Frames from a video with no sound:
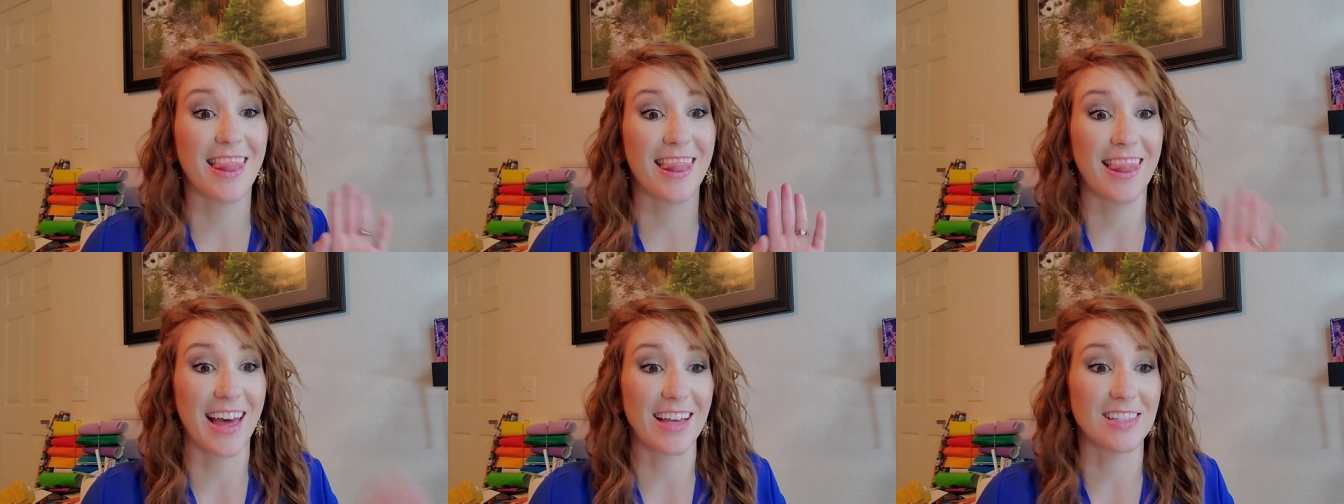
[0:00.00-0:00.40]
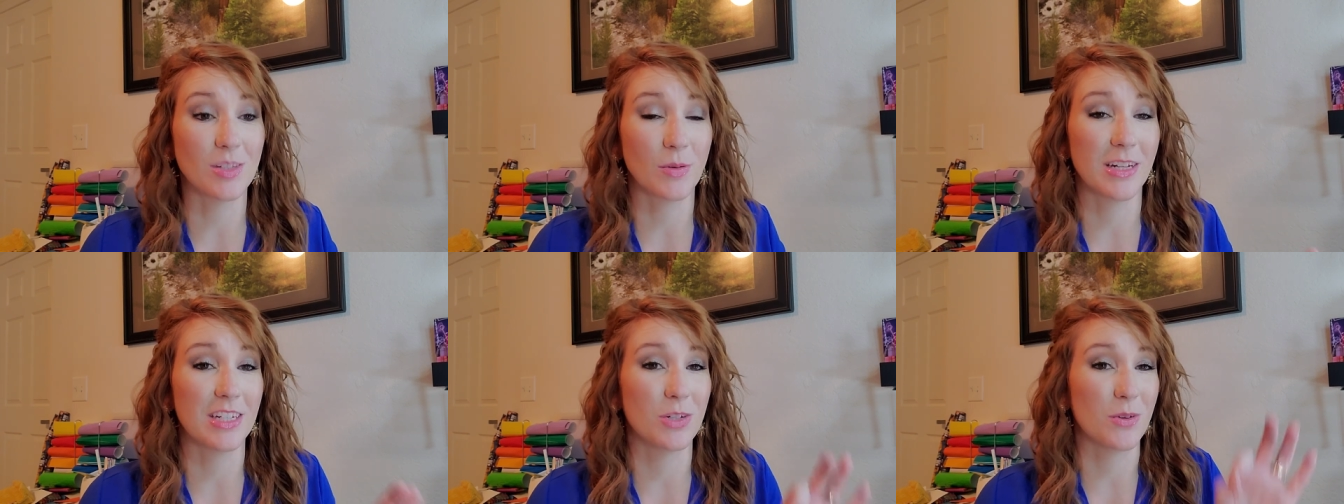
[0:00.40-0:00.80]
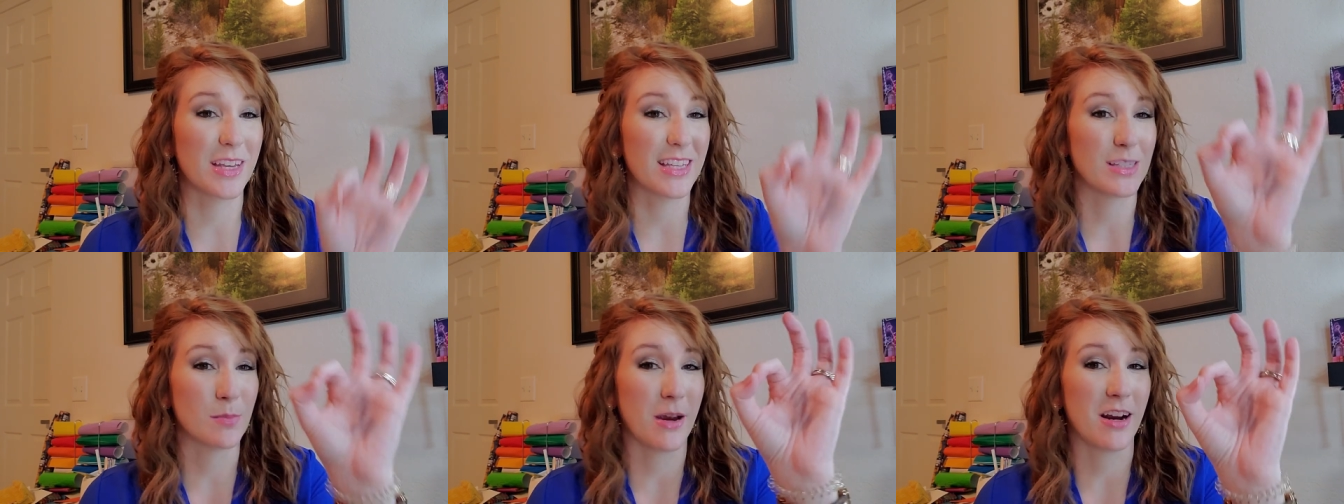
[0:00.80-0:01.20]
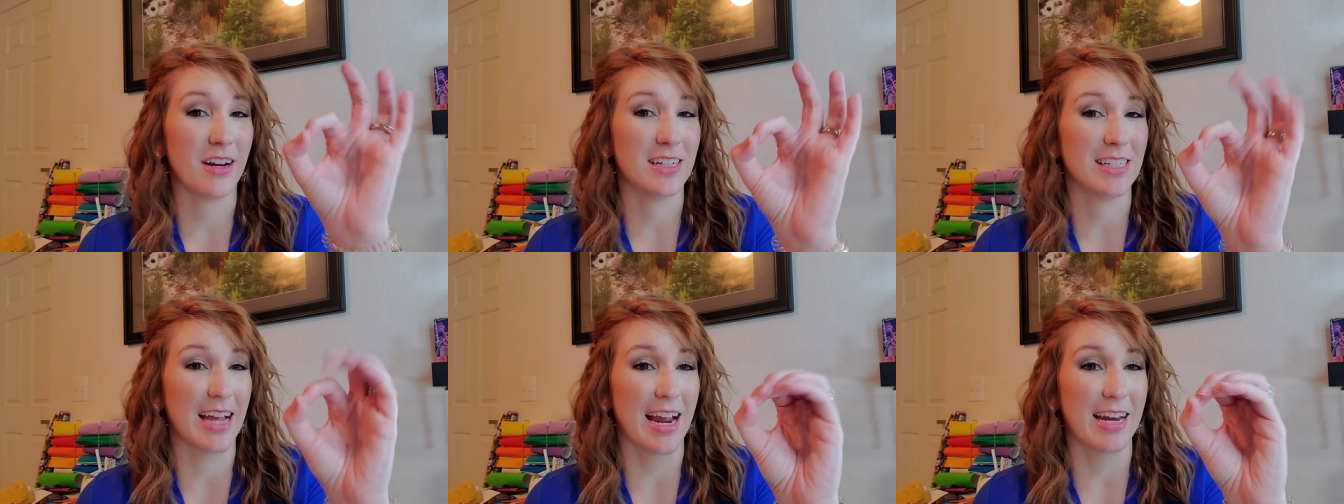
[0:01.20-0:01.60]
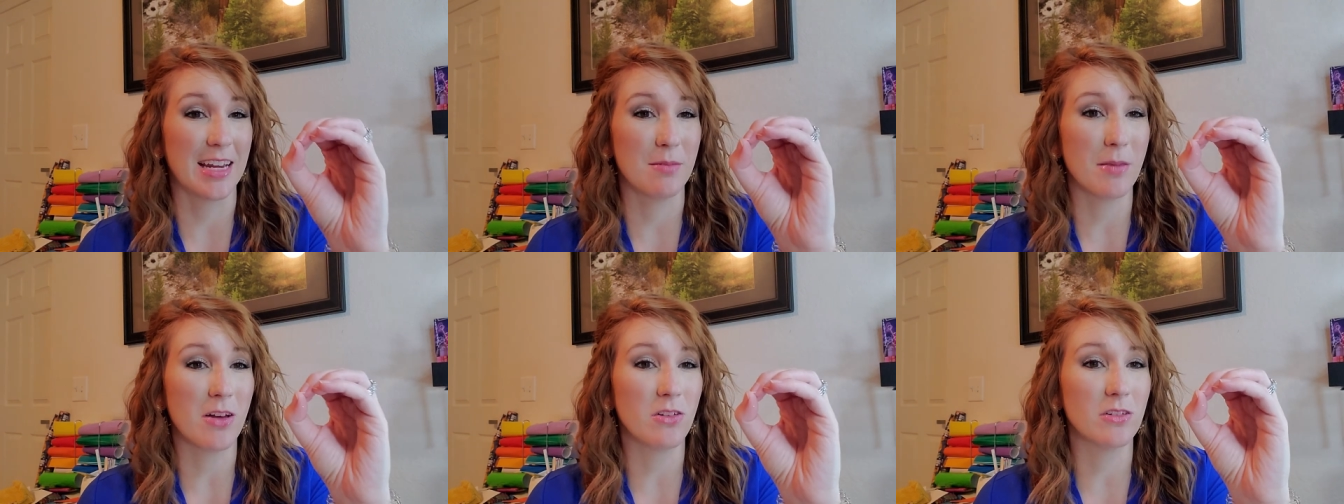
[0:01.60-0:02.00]
that's the way to do it is pair a
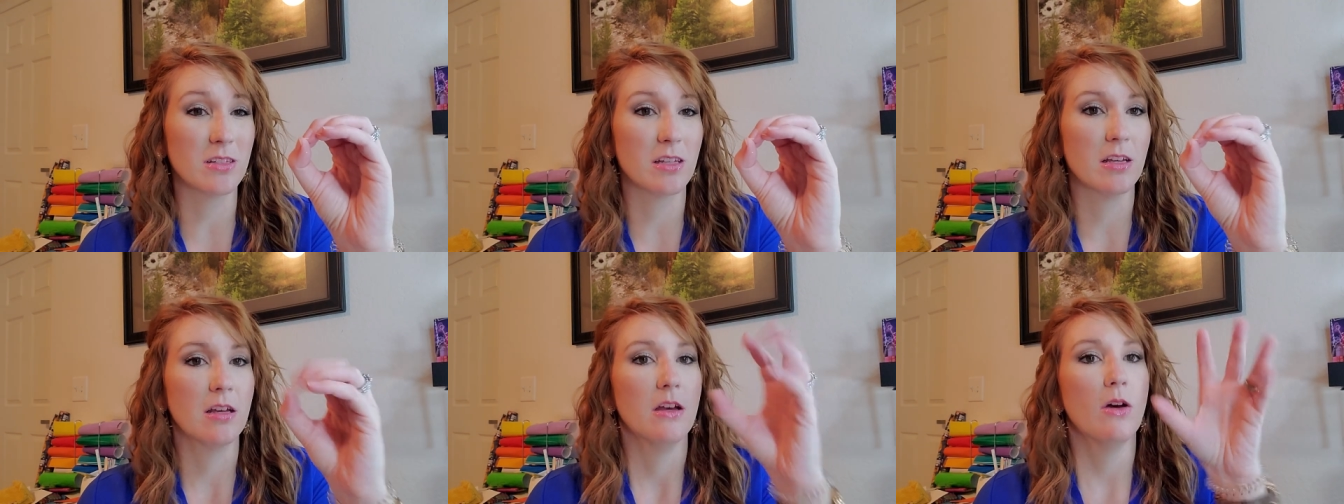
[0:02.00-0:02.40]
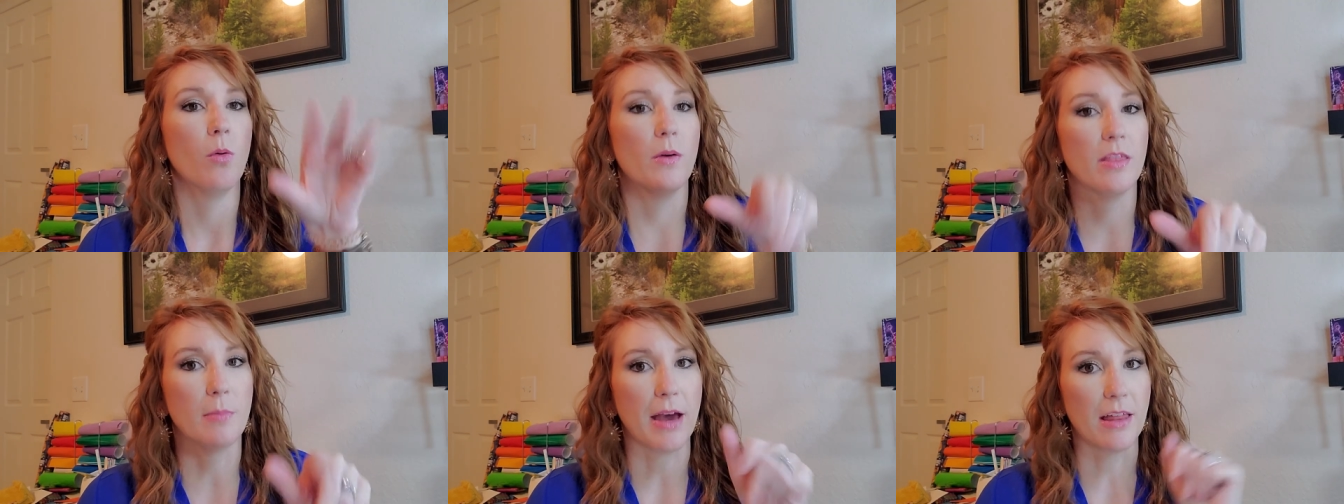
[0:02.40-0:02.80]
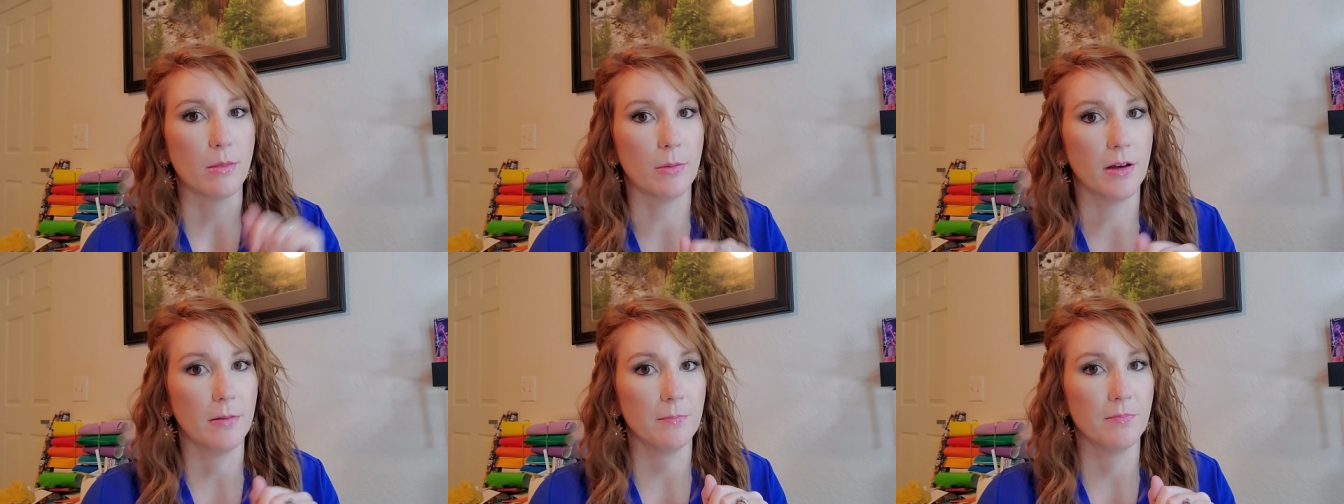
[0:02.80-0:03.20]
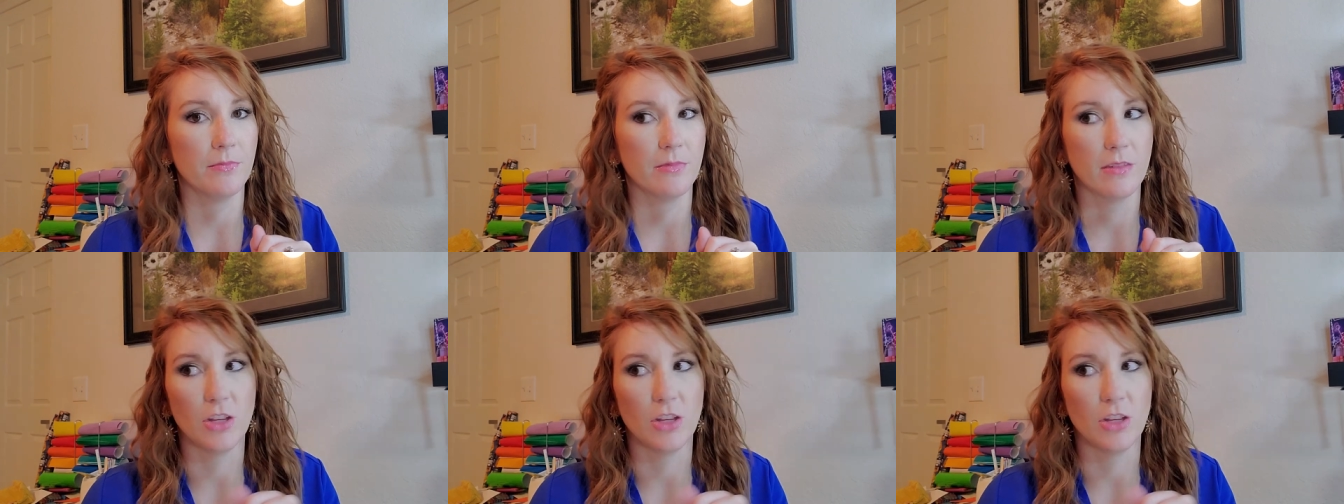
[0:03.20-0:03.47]
tiny melt with a bath bomb.